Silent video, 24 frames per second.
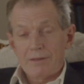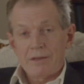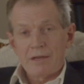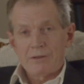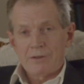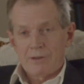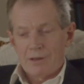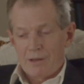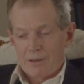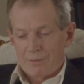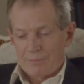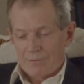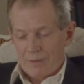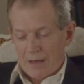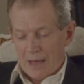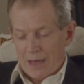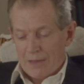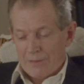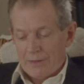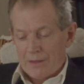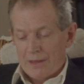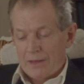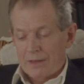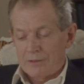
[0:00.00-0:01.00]
that her
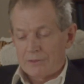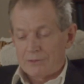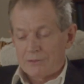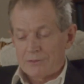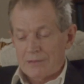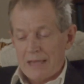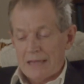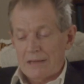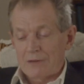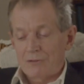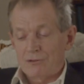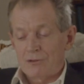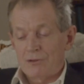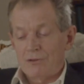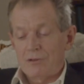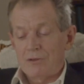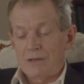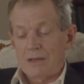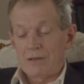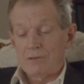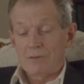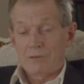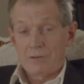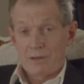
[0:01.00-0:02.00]
father had sanctioned it,